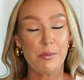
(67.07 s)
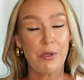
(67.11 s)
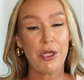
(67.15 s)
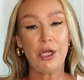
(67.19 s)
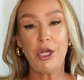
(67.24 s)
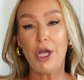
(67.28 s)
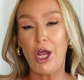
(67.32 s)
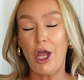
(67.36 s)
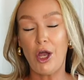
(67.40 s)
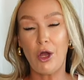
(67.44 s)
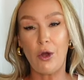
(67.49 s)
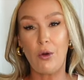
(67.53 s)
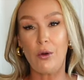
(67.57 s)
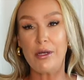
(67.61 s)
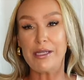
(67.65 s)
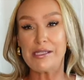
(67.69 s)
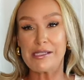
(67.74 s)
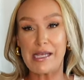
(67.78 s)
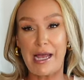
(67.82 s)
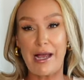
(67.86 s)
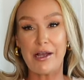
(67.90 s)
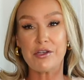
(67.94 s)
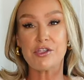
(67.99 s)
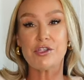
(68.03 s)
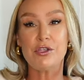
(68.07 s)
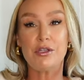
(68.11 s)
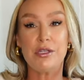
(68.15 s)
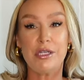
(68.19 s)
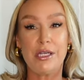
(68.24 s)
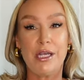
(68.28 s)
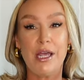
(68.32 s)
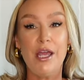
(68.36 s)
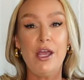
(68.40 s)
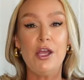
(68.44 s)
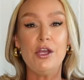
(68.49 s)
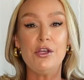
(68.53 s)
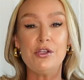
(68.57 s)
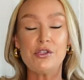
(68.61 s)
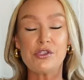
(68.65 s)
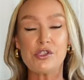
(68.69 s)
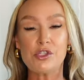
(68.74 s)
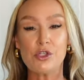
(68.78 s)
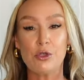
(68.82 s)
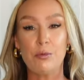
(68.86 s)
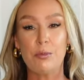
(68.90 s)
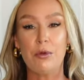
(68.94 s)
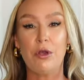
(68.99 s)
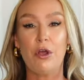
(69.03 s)
but no, it's actually
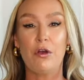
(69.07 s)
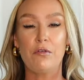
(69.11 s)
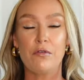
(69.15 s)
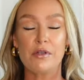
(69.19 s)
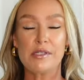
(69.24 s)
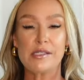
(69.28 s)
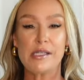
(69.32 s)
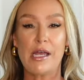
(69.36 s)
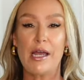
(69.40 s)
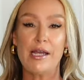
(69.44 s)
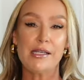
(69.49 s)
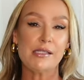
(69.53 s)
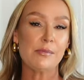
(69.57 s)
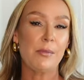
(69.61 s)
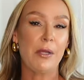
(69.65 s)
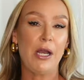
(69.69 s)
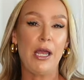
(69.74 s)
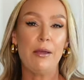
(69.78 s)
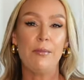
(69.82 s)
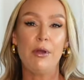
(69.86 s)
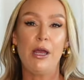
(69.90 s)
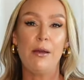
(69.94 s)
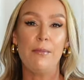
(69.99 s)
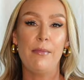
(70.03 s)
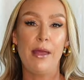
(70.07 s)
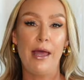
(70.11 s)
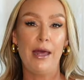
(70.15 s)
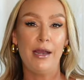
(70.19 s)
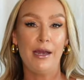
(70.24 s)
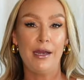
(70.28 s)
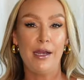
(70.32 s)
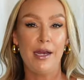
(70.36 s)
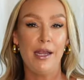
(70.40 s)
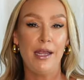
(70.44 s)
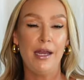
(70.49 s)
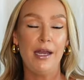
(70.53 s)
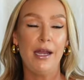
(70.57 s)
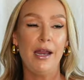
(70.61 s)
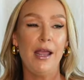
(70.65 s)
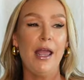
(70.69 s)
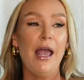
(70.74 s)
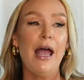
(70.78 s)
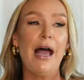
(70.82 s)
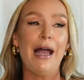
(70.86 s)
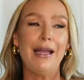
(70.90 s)
super oversized, but I'm not mad at it.